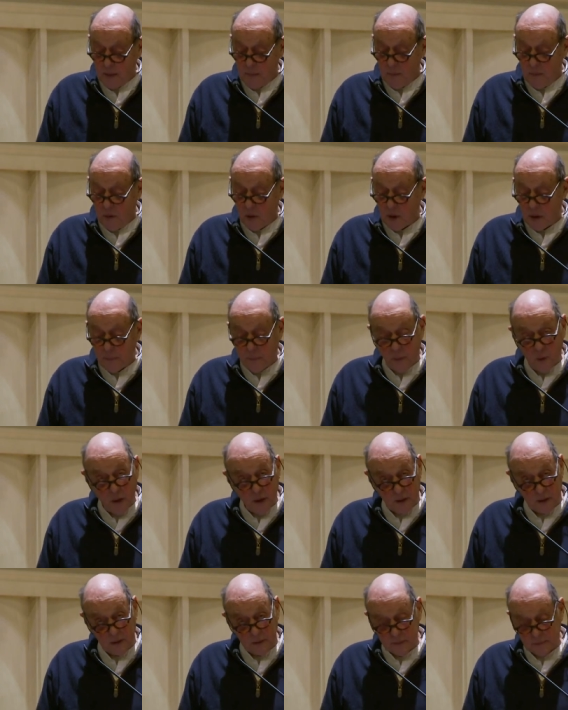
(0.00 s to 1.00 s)
More
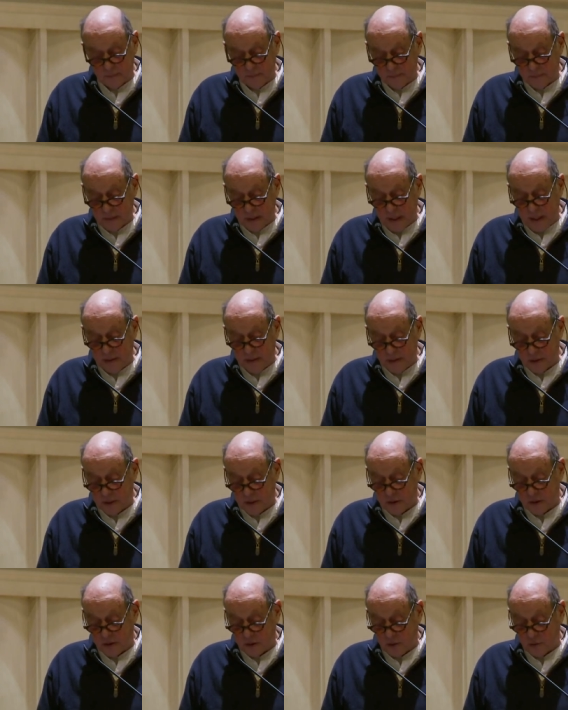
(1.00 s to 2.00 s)
important, and this
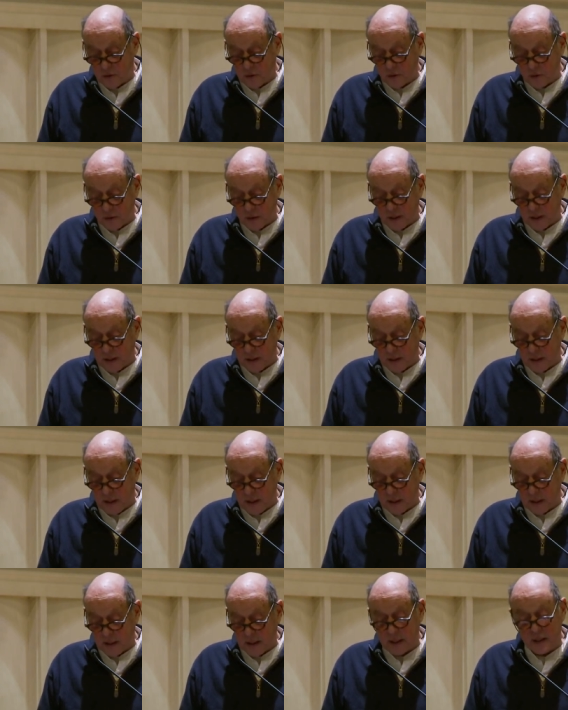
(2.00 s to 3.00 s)
is the crucial thing,
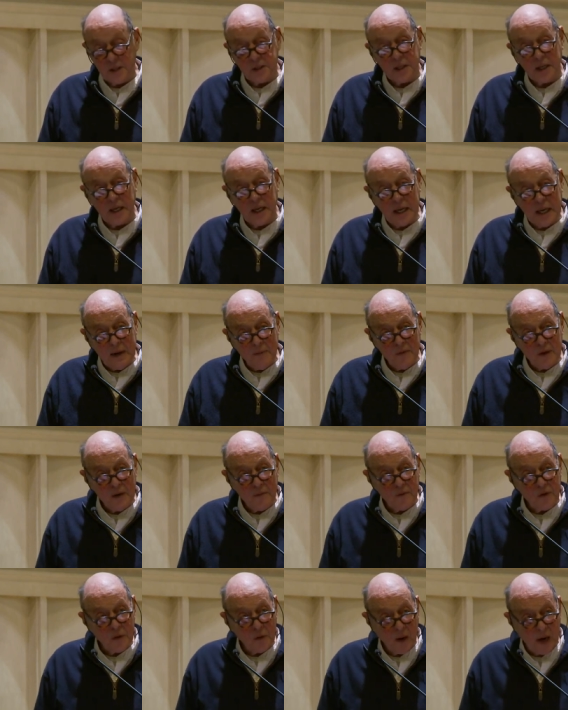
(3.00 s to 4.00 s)
I think, is that even
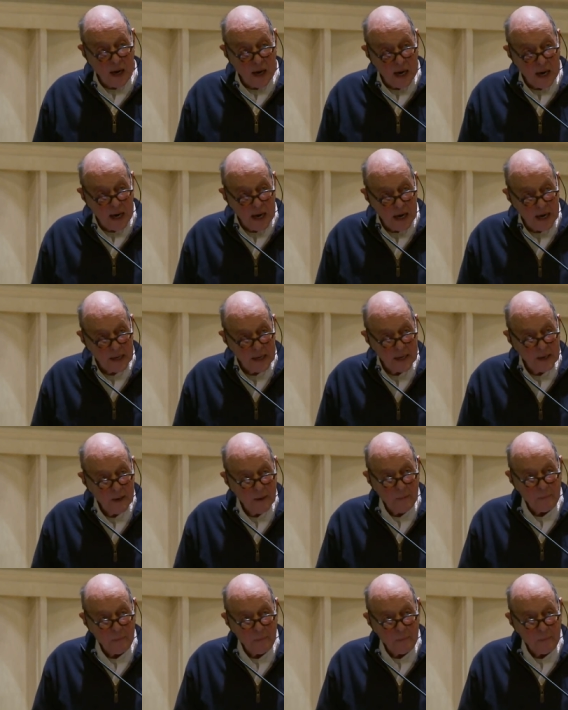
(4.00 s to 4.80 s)
if you had